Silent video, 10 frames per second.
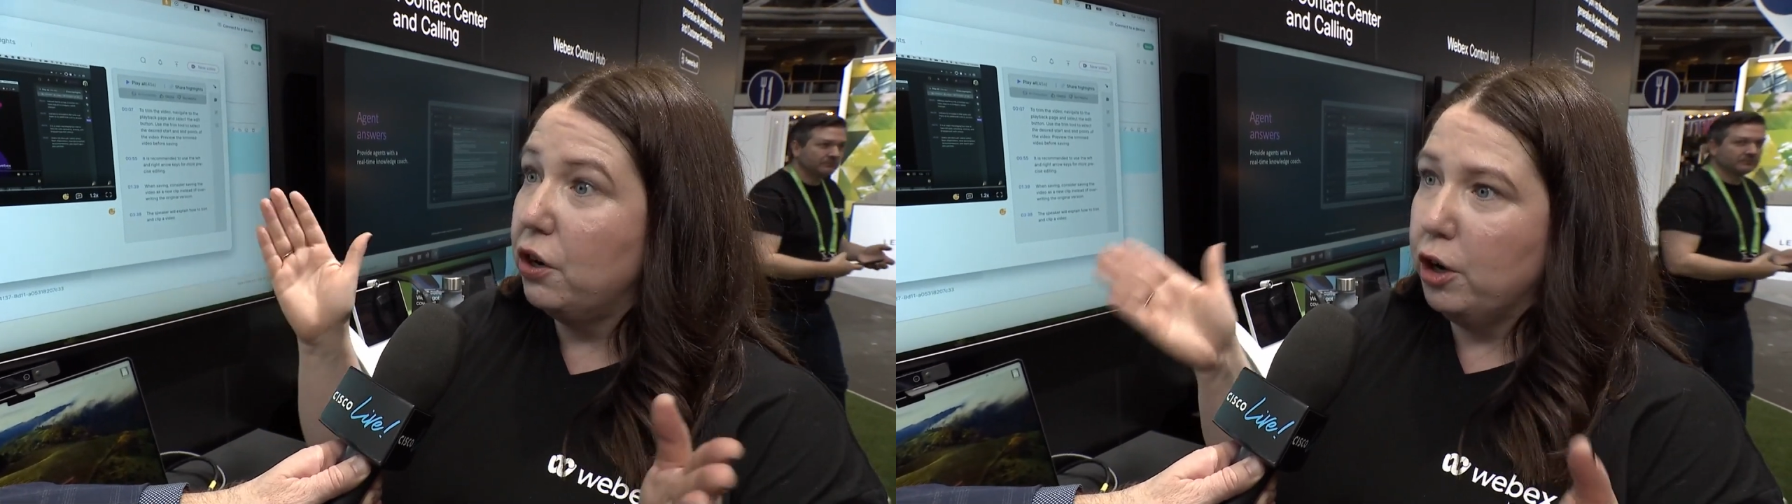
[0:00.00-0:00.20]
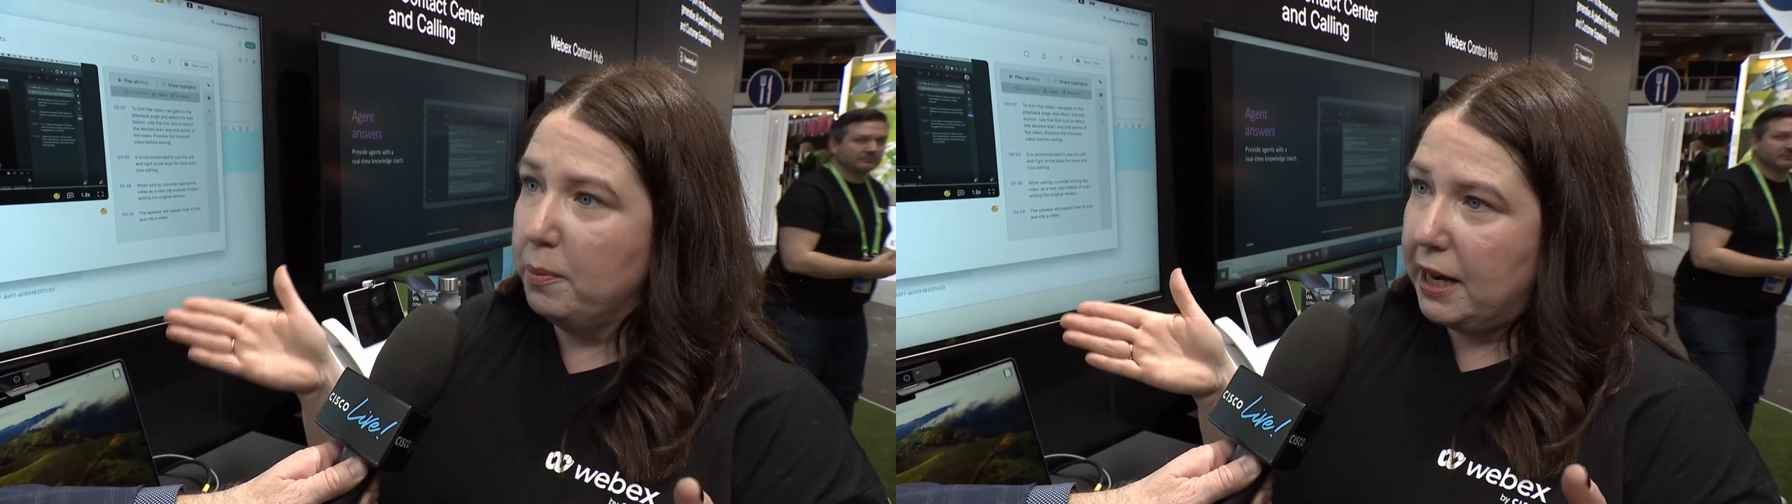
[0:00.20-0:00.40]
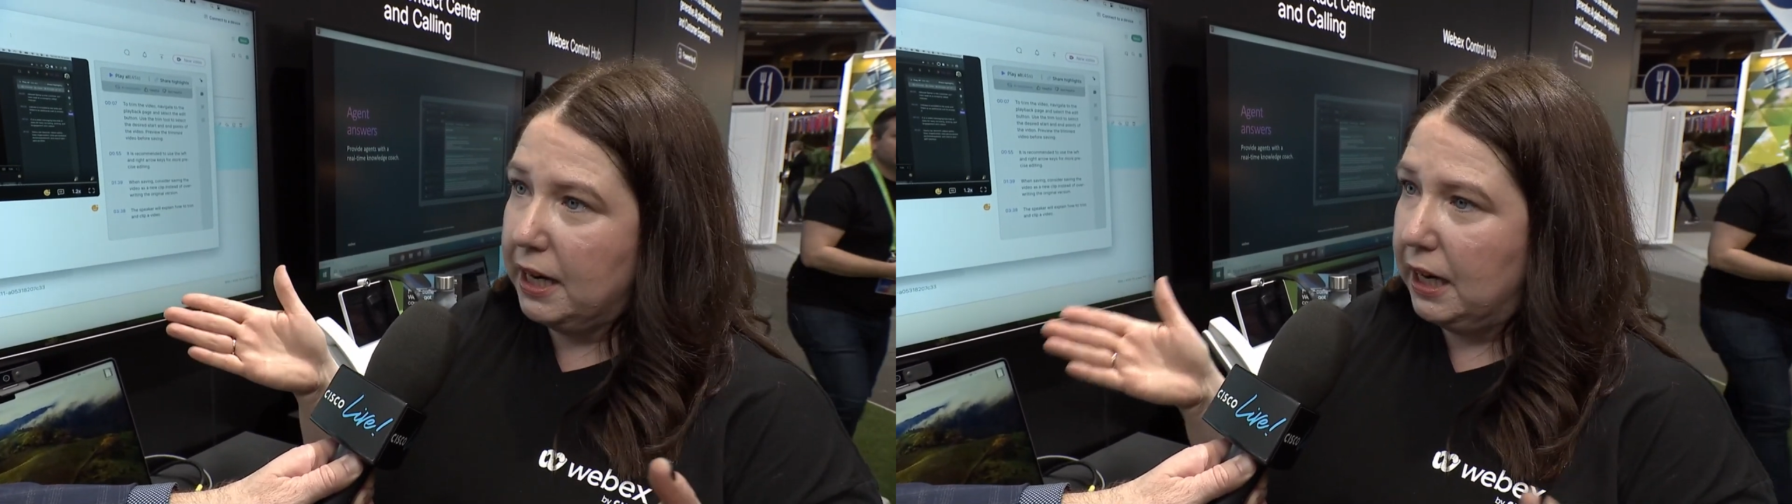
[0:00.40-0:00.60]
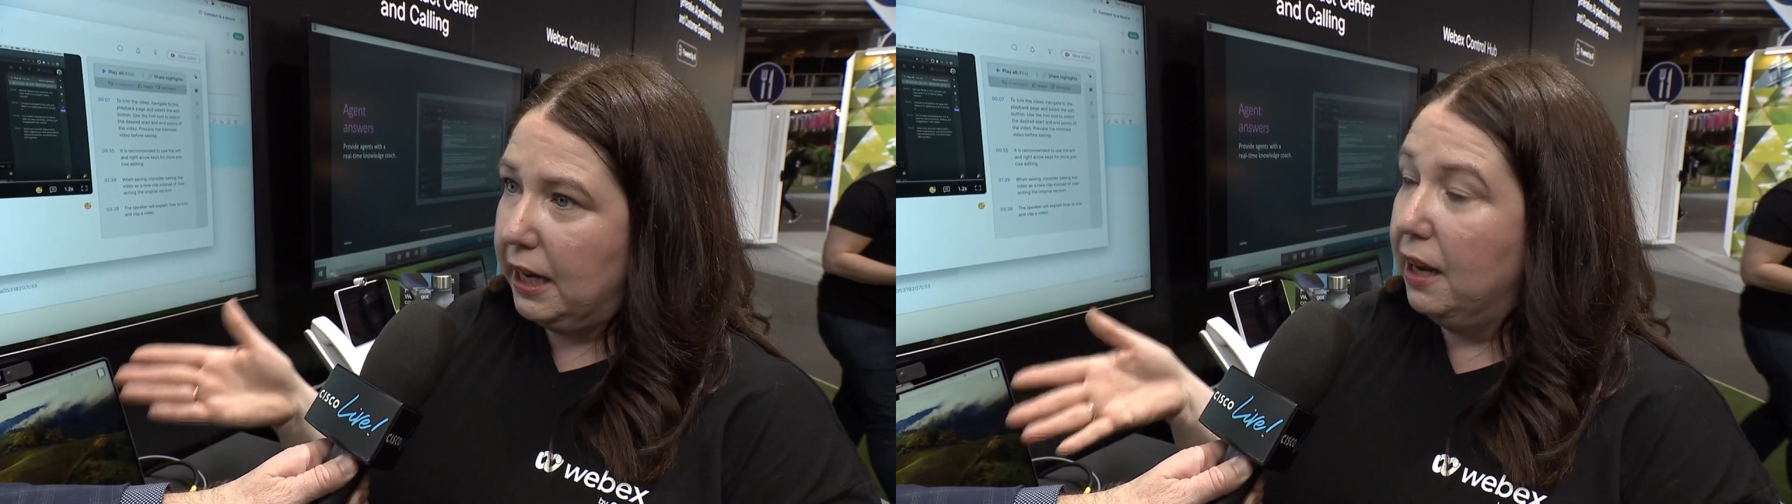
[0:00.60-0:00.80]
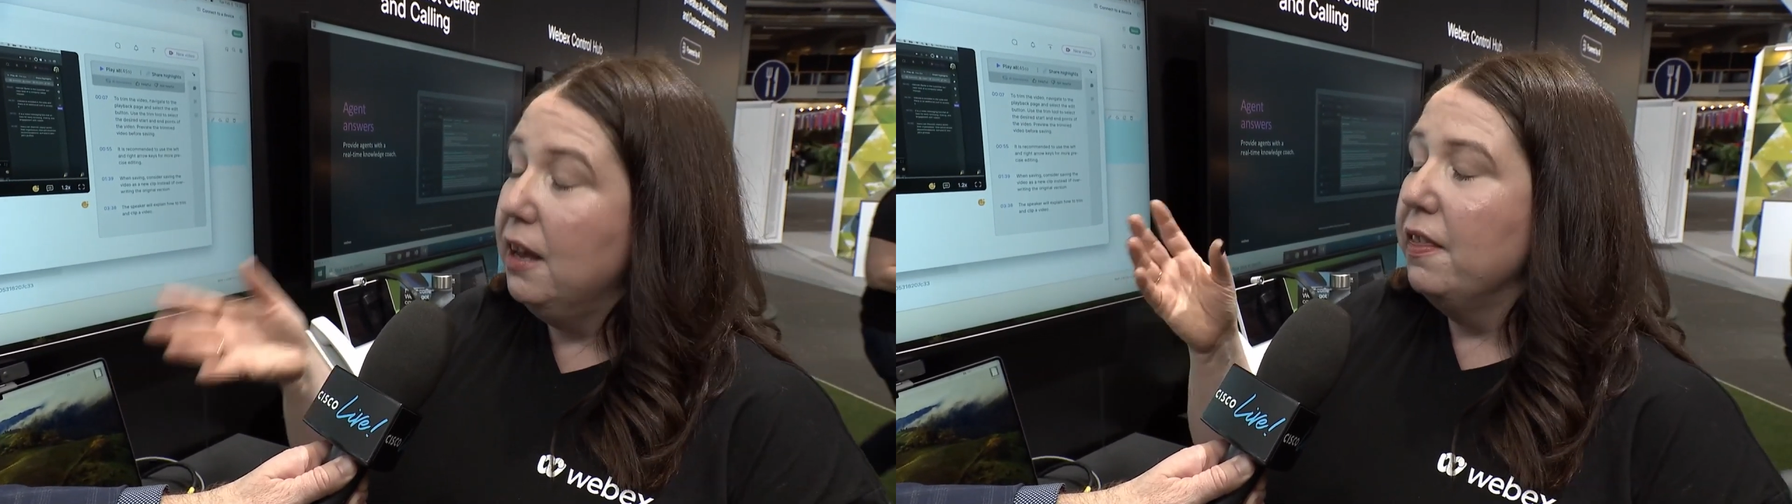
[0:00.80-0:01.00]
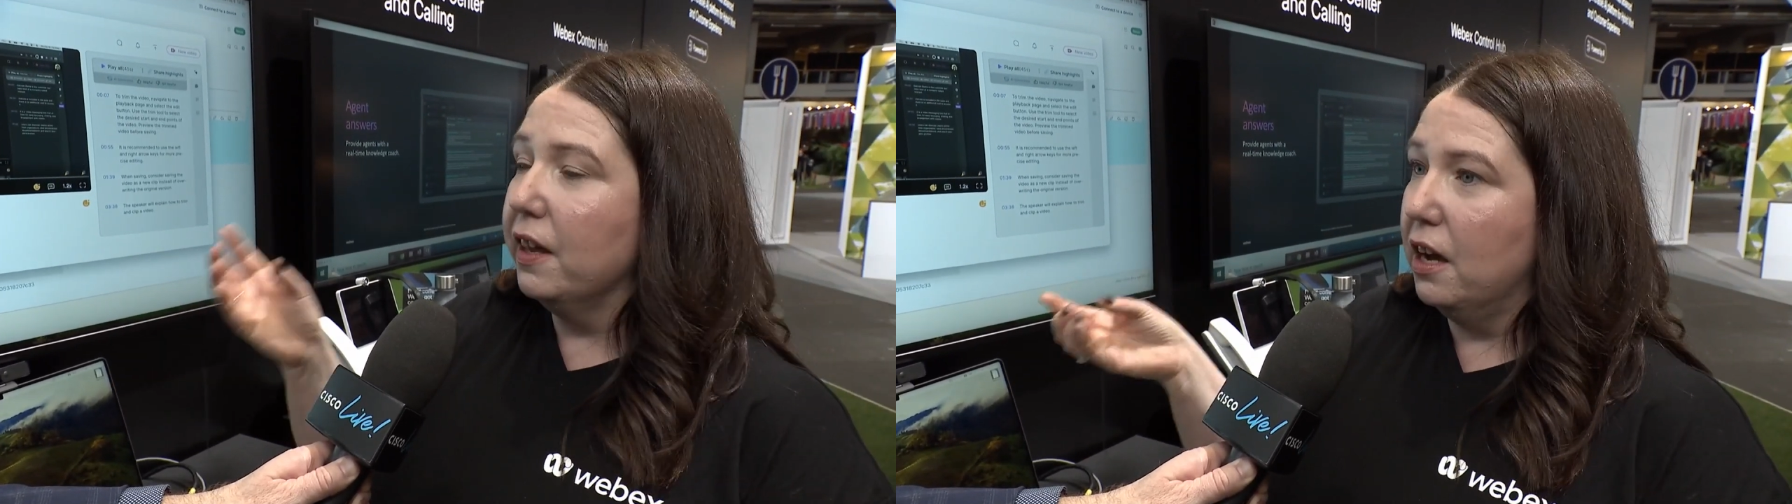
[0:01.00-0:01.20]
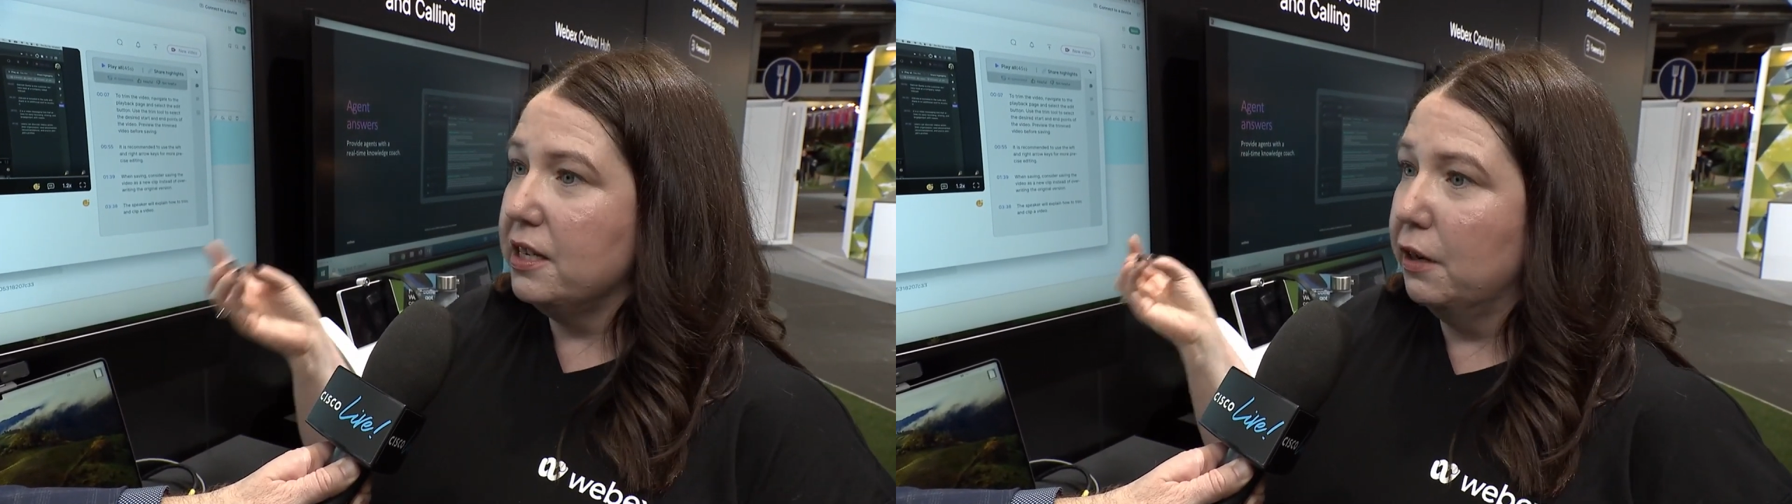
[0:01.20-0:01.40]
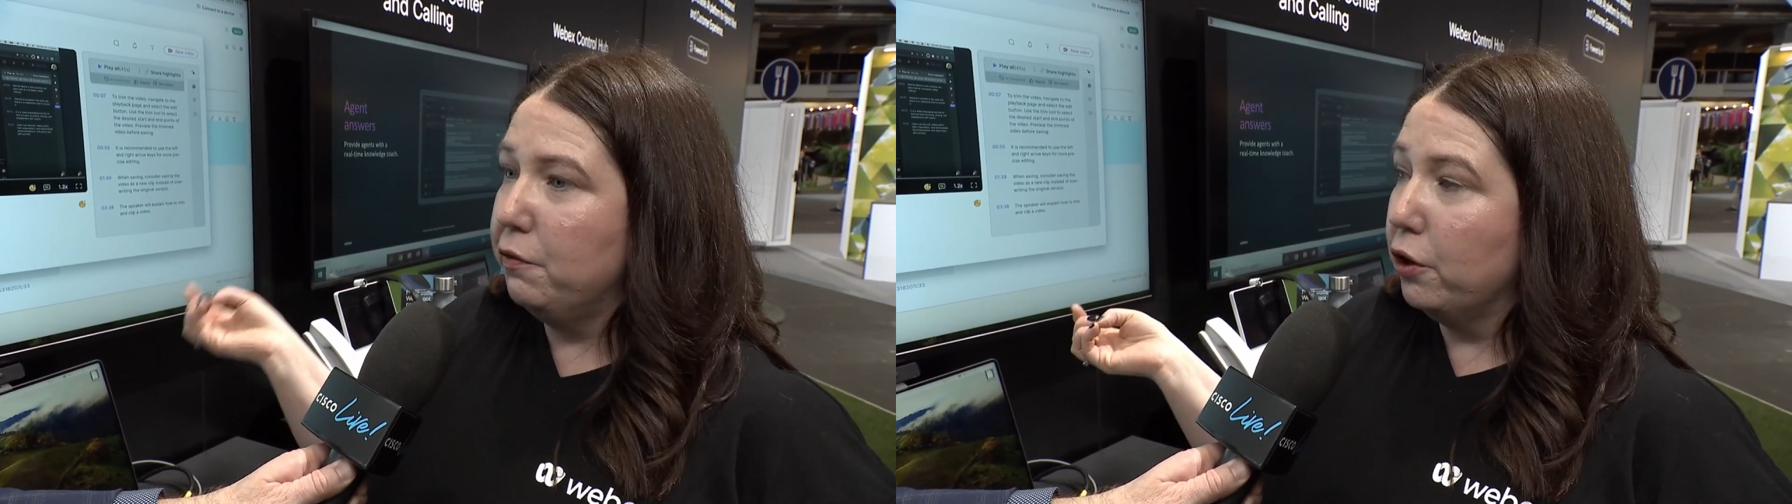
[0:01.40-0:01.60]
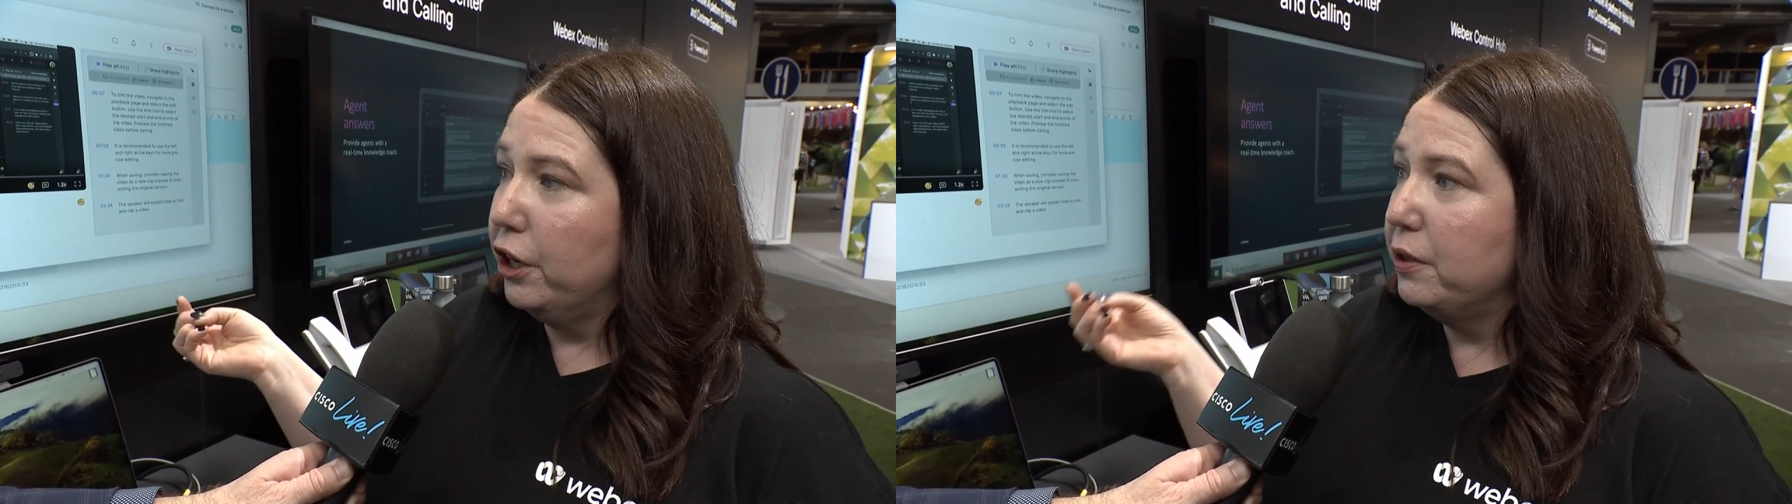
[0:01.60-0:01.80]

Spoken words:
automatically the content for you,